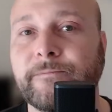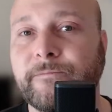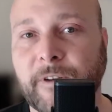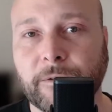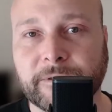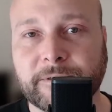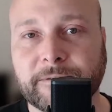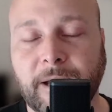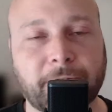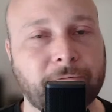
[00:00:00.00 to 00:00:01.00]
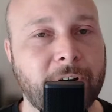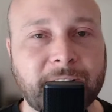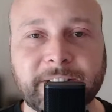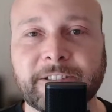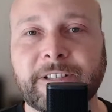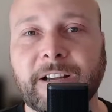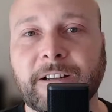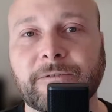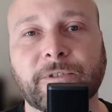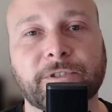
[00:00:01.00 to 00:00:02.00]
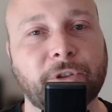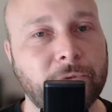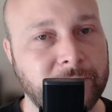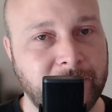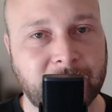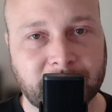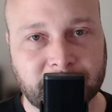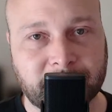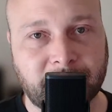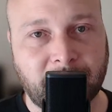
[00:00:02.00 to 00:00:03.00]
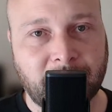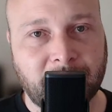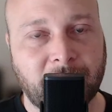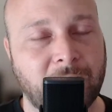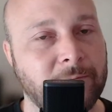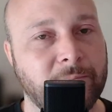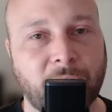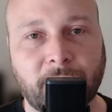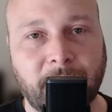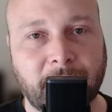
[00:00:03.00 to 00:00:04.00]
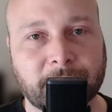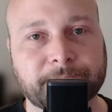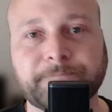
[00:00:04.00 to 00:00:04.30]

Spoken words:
Folks, I've been running this channel for 2 years on ProValue.